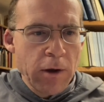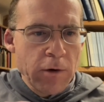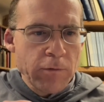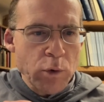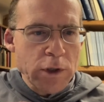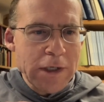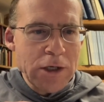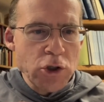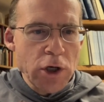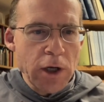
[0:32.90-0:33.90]
for
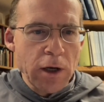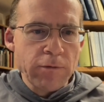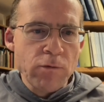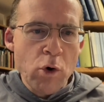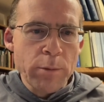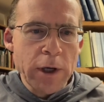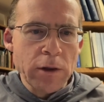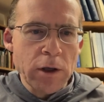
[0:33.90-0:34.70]
teaching and forming the